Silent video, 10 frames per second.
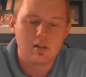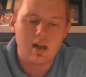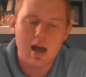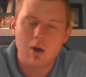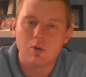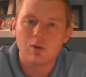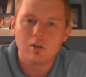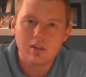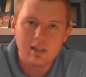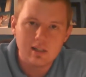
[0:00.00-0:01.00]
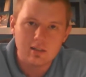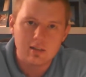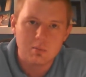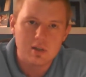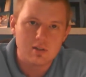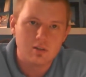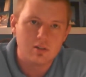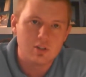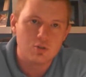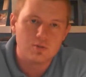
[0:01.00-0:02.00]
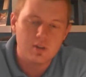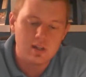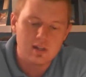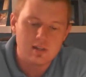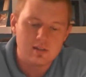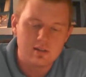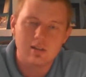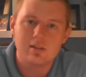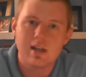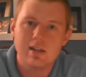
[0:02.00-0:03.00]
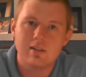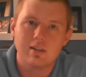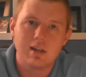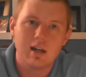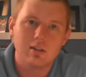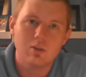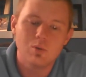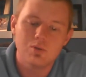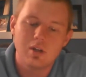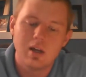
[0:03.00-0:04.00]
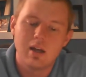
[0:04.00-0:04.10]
how early the muscular dystrophy is assessed and diagnosed,